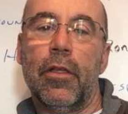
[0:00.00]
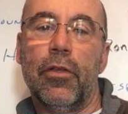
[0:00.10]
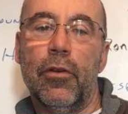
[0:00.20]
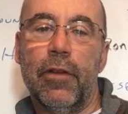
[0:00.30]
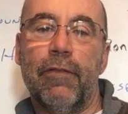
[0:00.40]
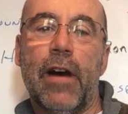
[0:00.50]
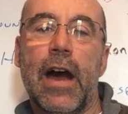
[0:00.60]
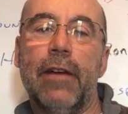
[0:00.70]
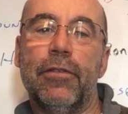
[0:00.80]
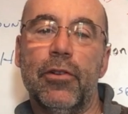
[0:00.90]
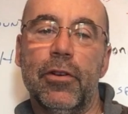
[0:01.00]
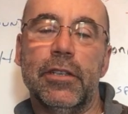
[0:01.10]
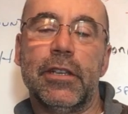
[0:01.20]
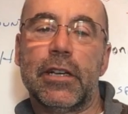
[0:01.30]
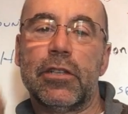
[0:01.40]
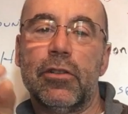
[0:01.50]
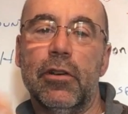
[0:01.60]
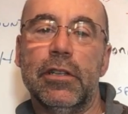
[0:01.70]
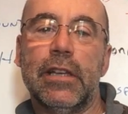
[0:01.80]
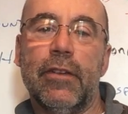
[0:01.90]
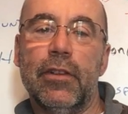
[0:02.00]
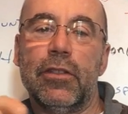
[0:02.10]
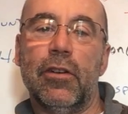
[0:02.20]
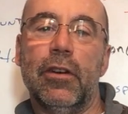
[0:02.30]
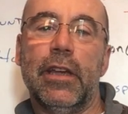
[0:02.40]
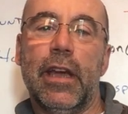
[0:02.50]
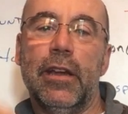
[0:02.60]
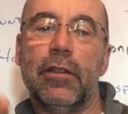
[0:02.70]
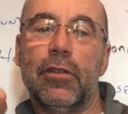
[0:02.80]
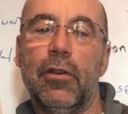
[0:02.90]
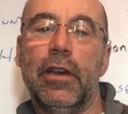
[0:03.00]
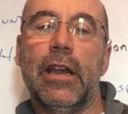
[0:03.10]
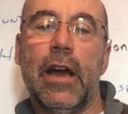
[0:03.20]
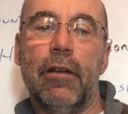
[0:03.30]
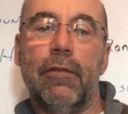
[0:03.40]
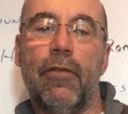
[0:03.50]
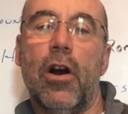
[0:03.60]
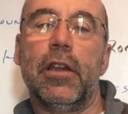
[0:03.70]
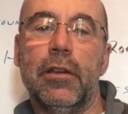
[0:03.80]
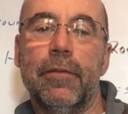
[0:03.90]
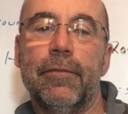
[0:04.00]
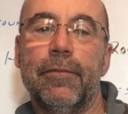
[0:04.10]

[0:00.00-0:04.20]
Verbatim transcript: 35, 36, 37, 38, 39, 40.